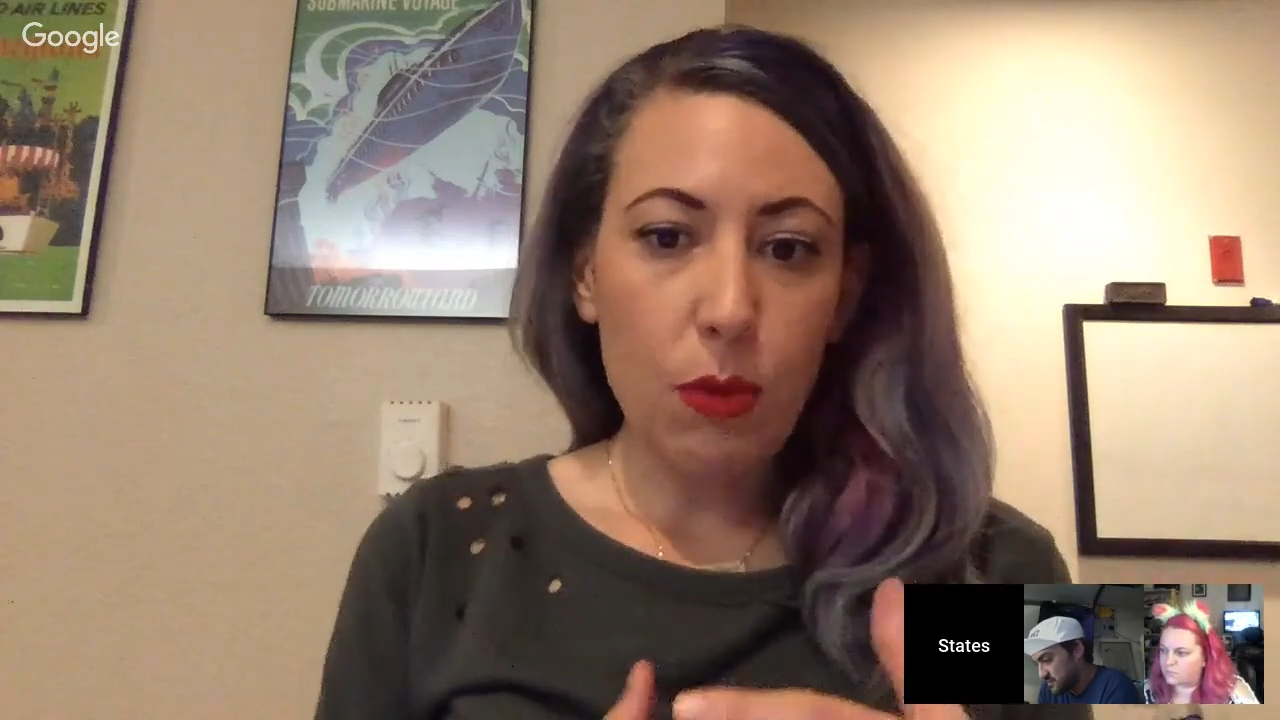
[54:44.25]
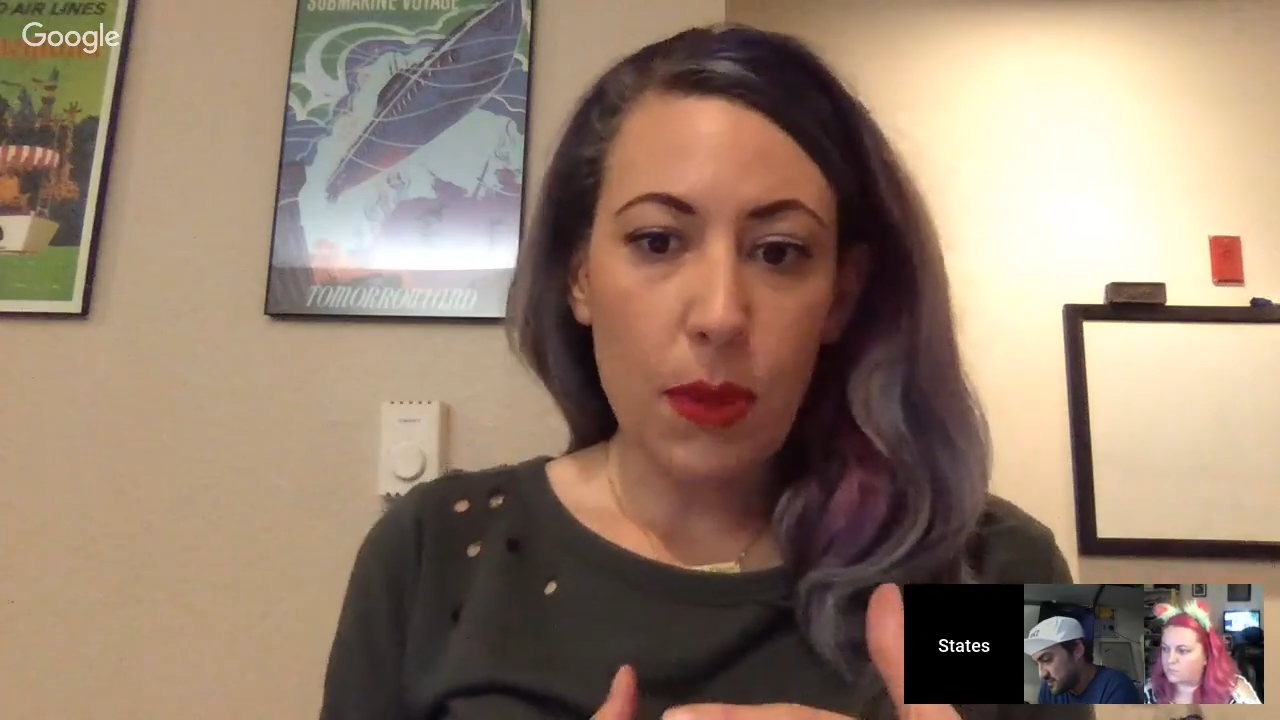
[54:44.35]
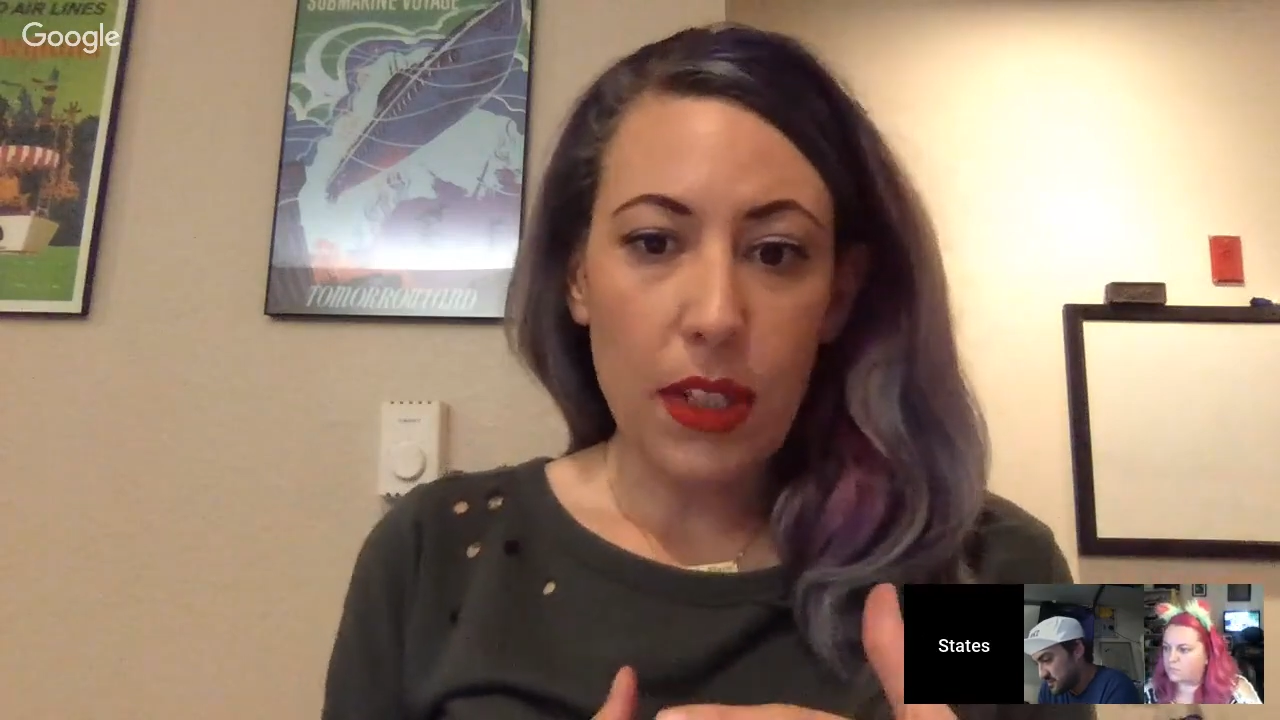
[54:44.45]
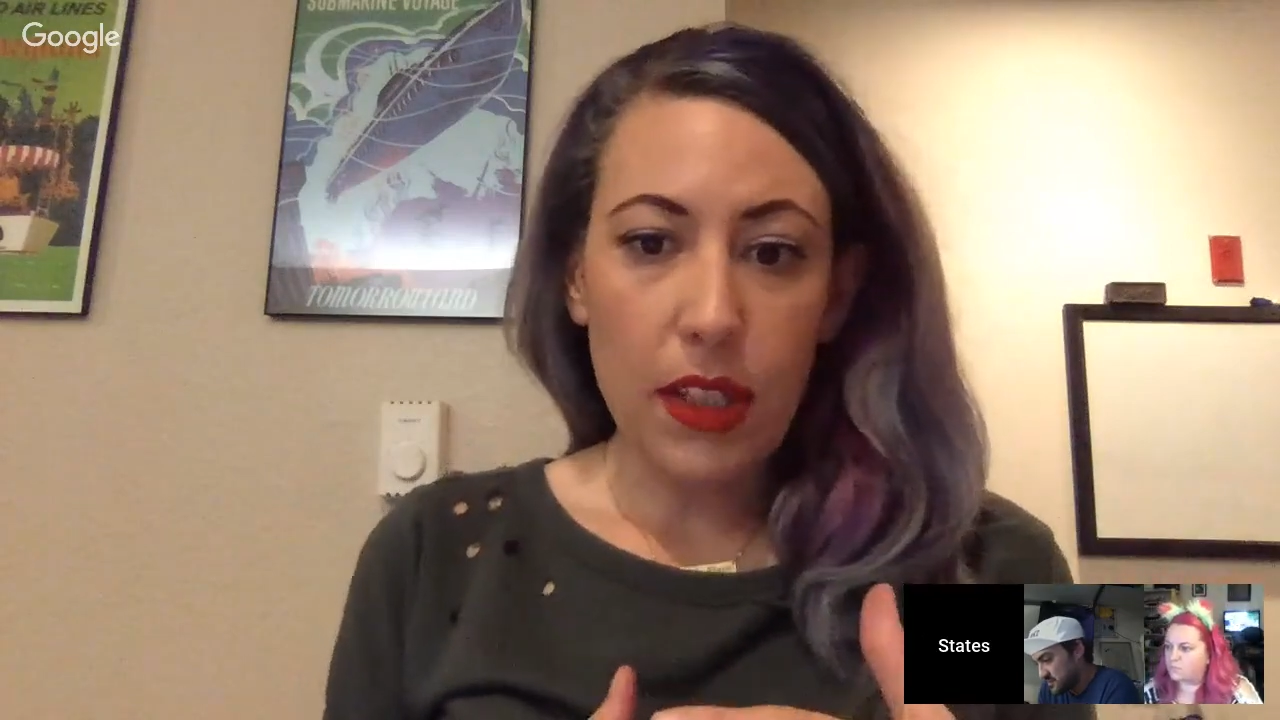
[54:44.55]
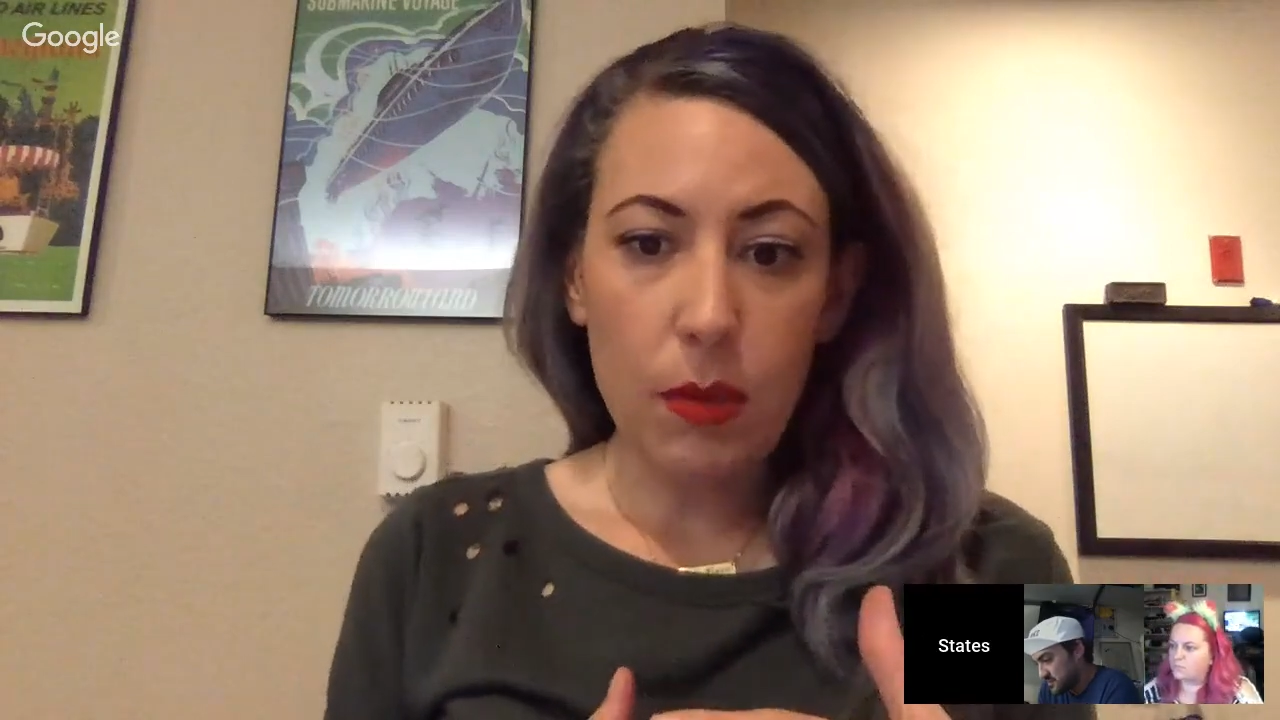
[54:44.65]

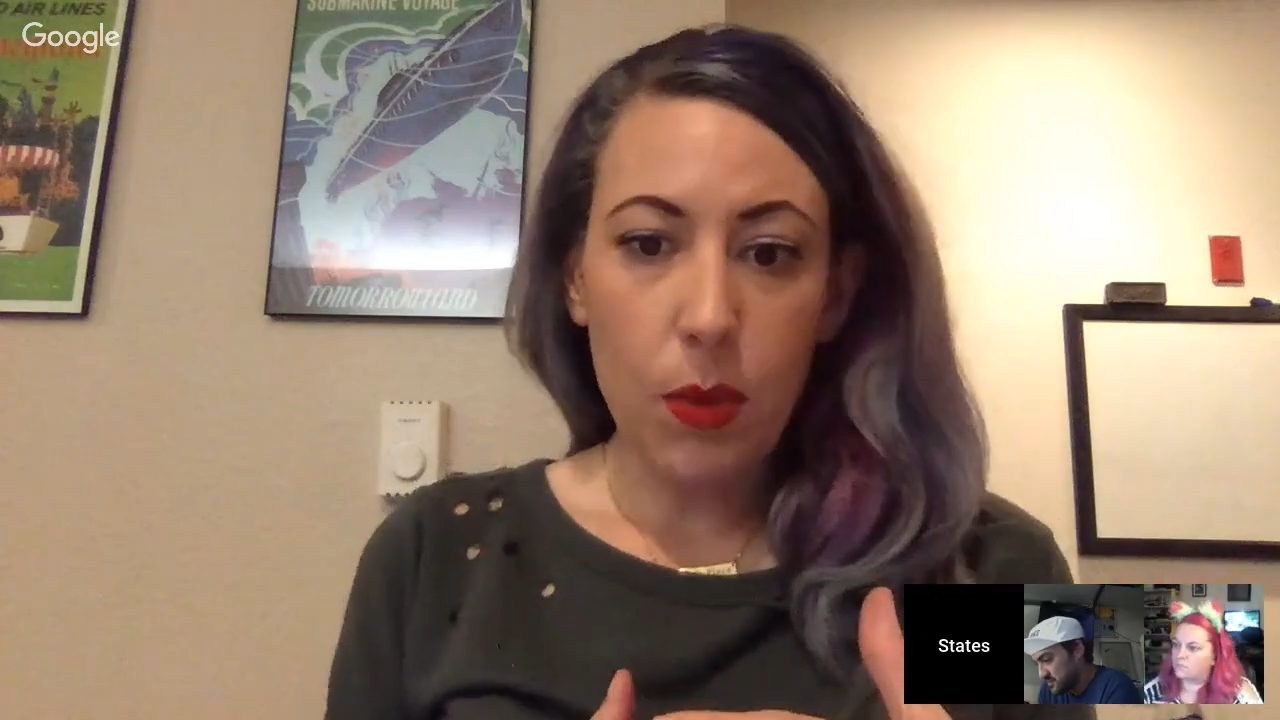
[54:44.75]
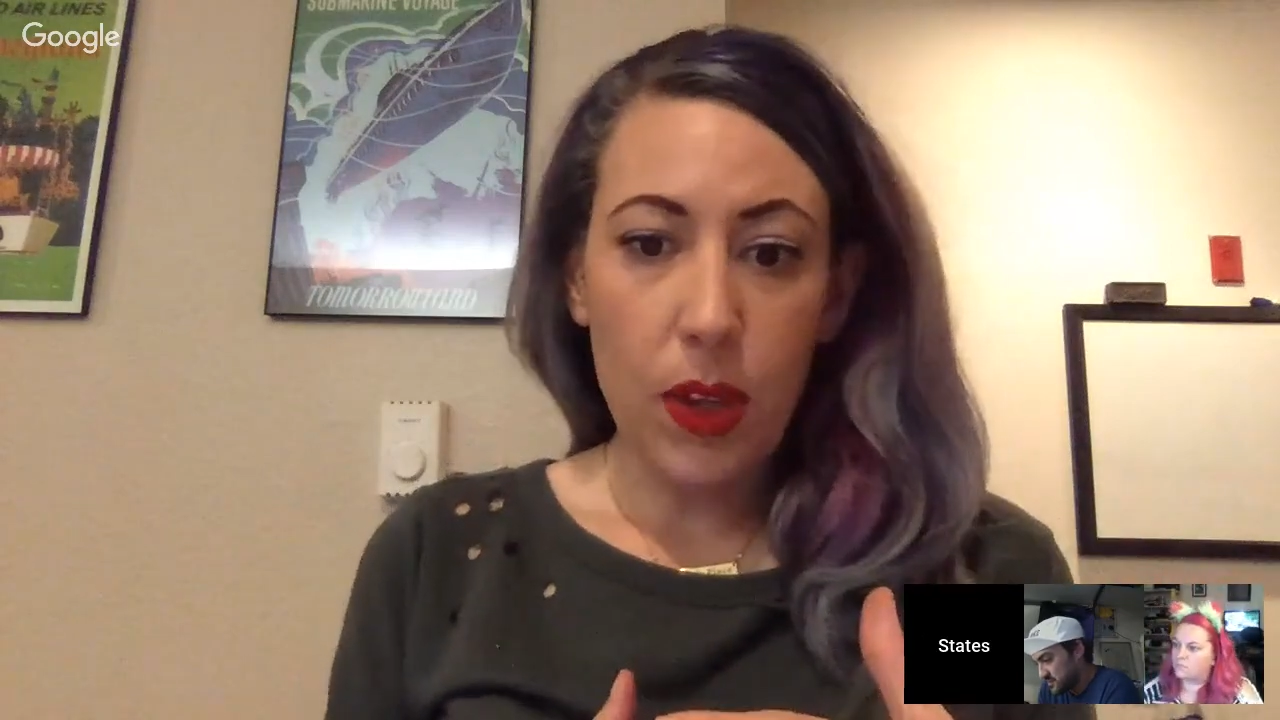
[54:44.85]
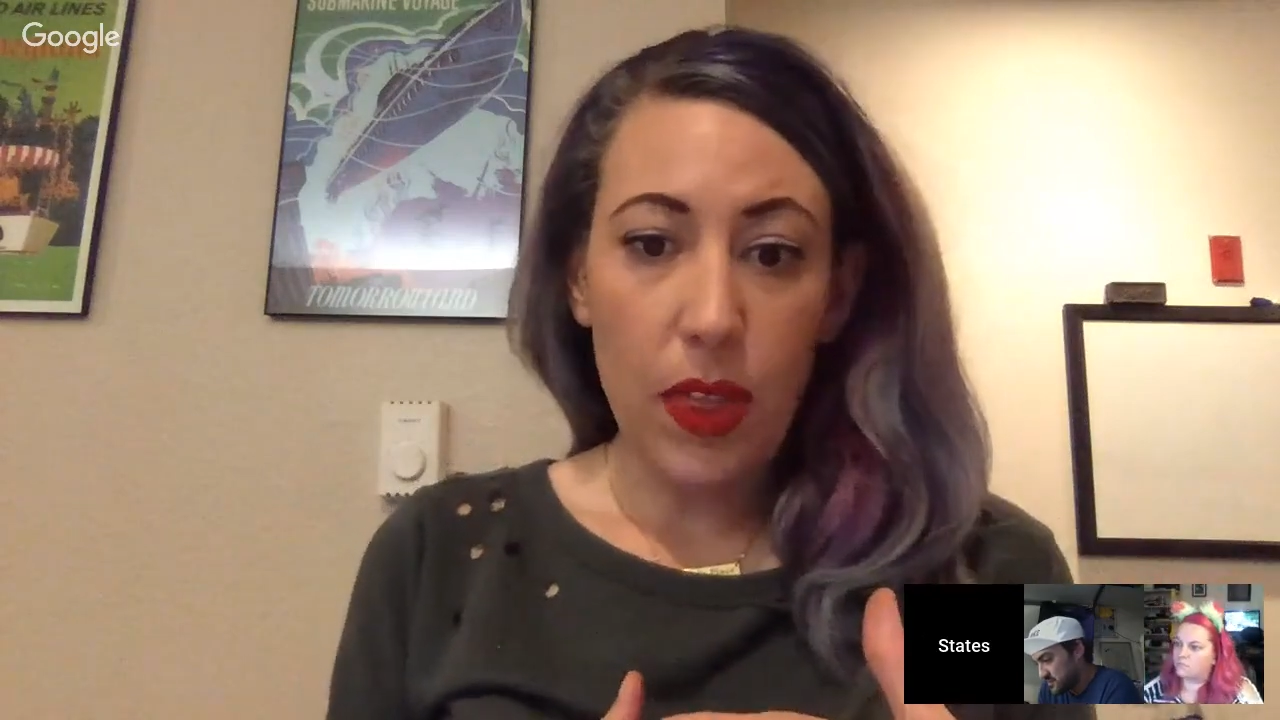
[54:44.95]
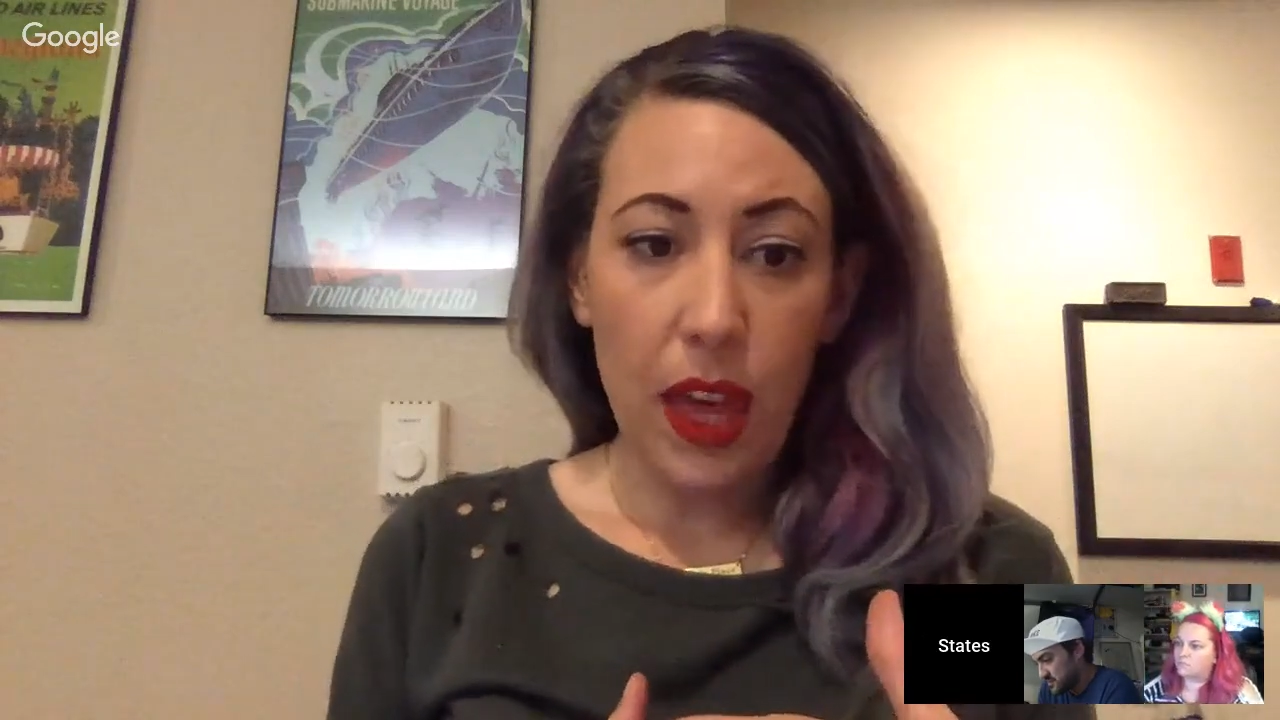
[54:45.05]
momentum with